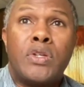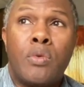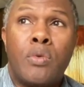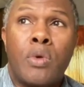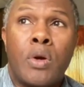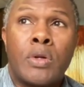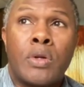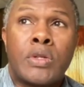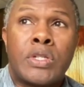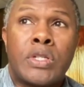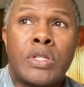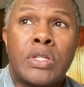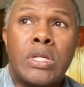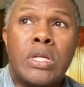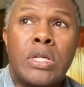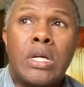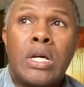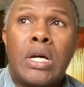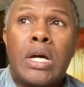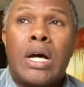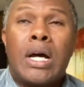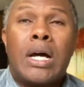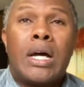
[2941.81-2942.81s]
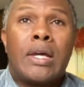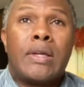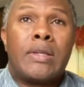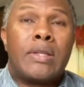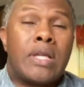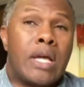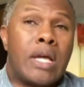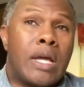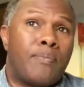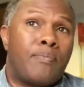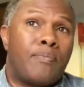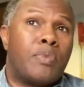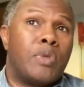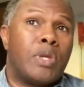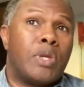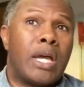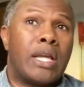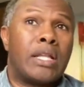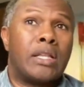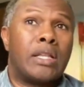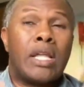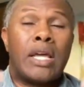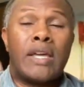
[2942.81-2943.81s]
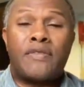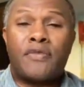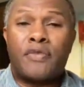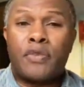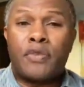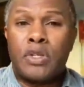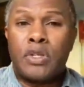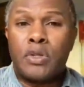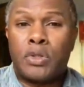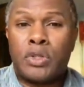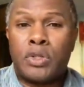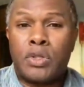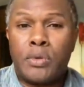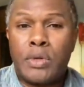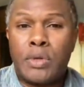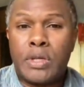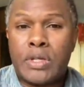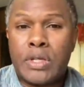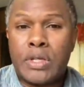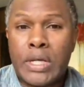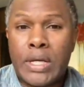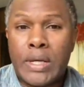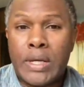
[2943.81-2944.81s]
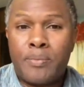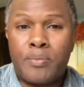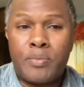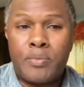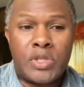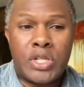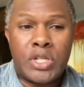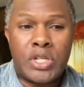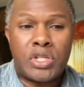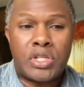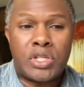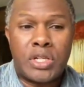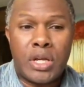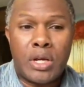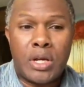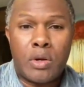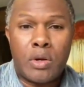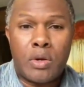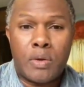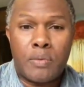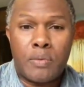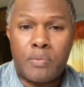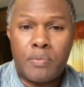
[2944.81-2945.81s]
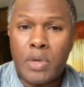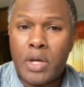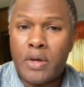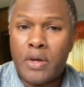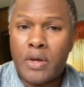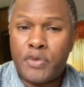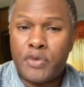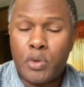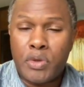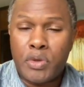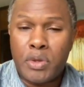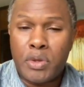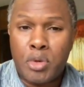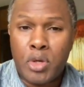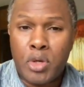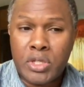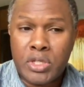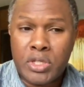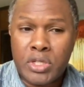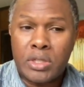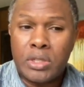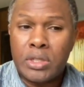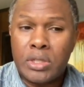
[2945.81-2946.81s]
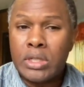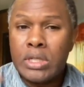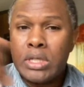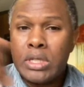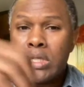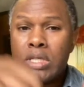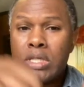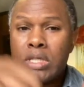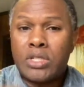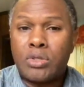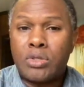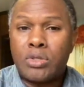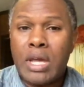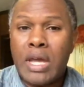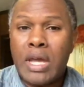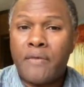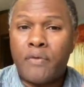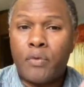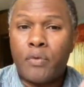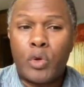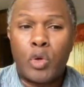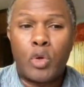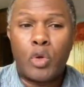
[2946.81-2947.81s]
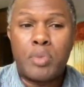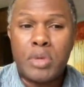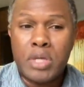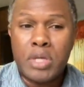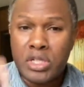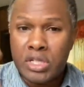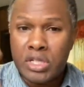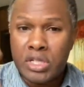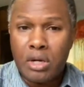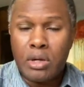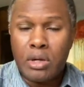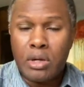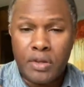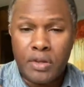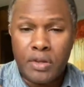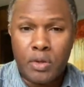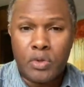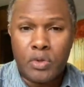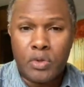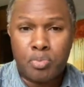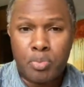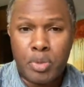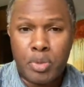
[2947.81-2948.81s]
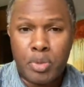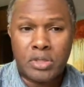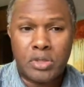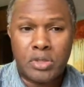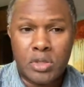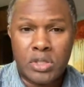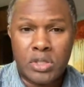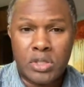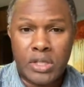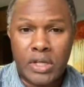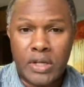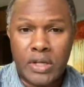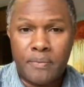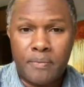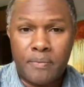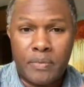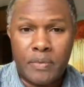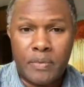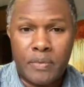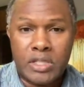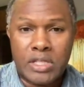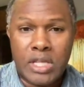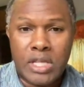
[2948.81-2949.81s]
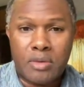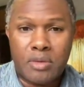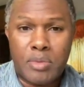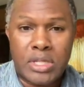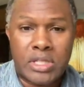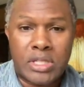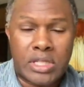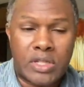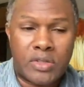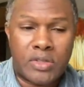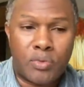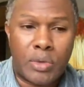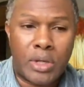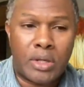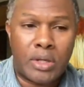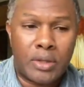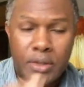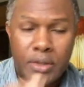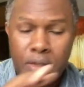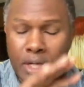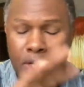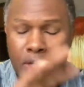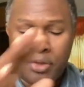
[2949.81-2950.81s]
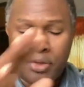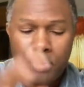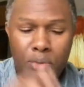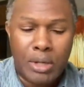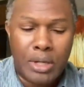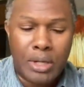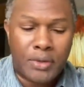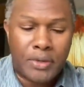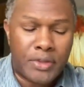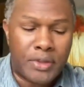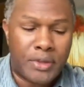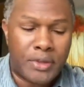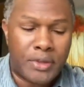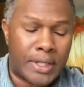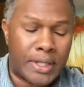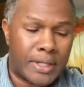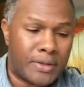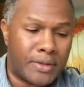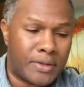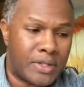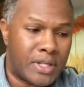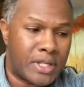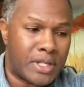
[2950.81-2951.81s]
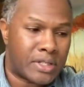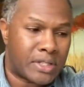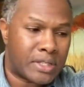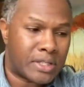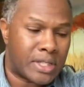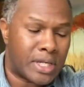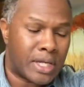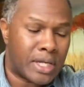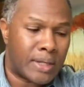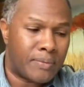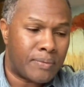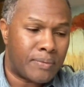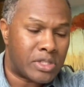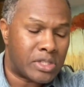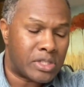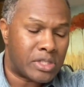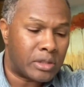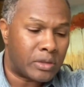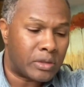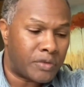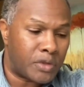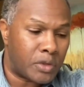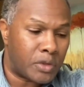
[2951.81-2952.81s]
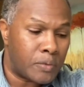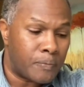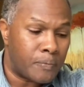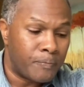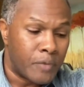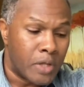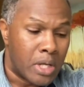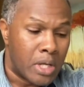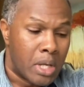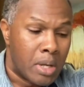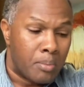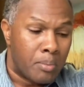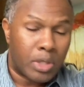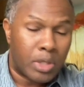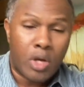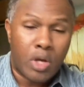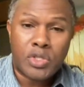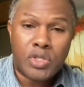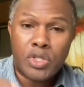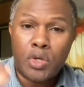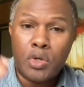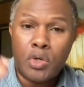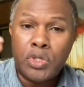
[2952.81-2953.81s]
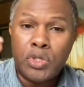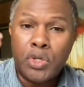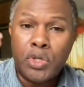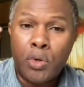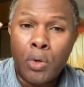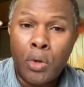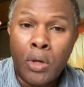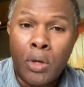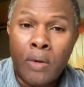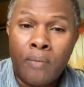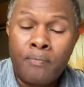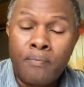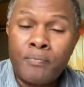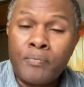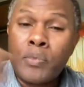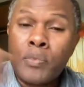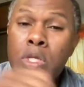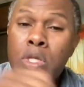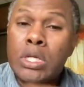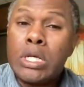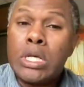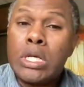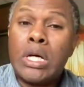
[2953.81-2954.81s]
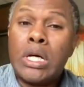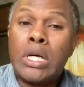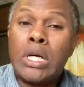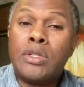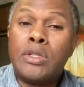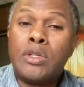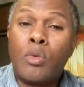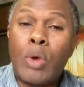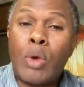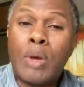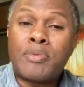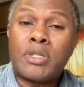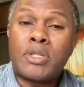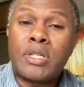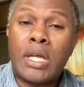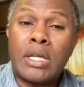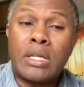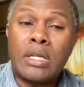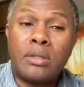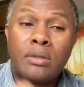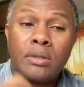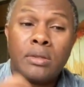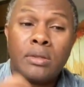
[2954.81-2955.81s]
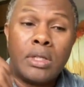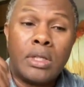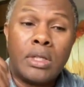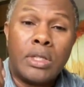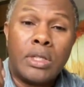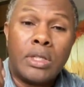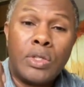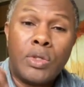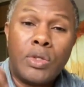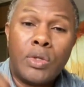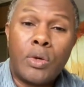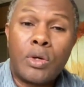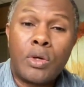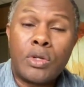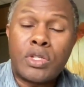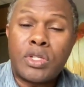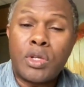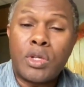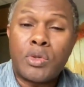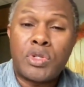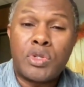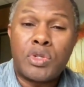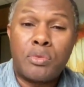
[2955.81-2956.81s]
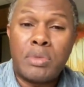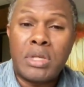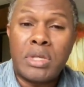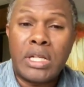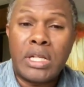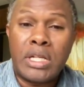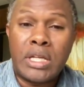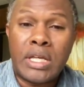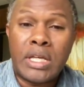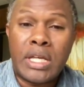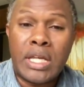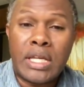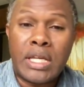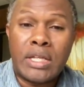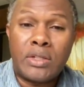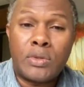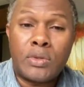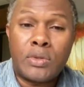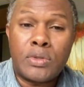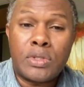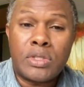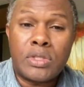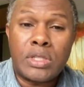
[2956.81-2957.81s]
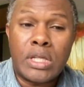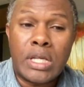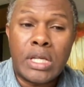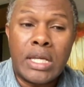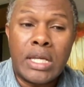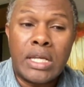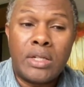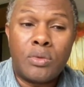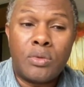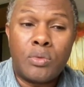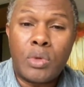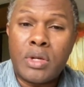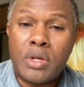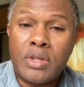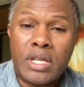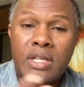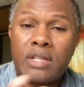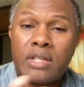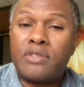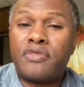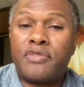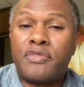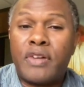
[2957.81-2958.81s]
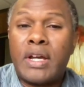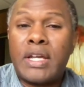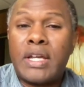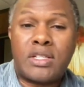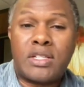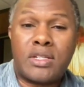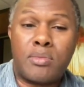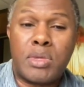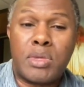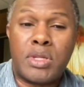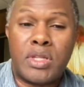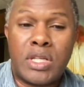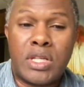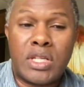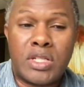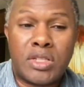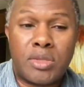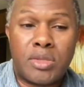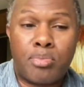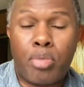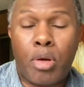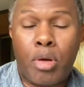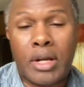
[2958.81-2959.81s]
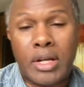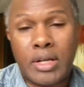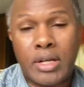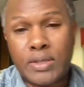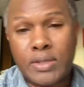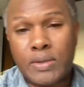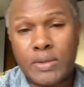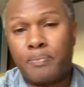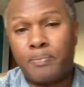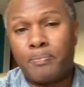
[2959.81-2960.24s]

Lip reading: works, I like for you to just share a few of the books that you have. We'll be sharing those pictures, segments as well throughout this interview, but also your website, your social media handles, and where they can find some of these products.